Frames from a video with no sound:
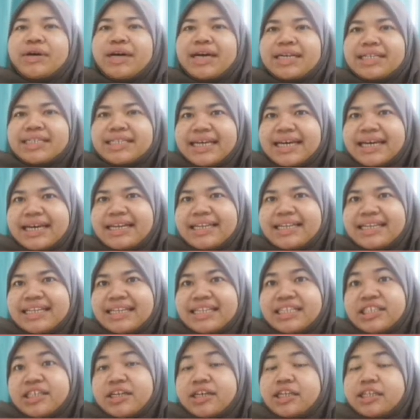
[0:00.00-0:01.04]
as an
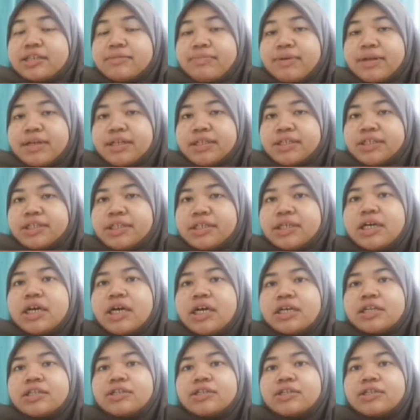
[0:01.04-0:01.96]
initial expenditure.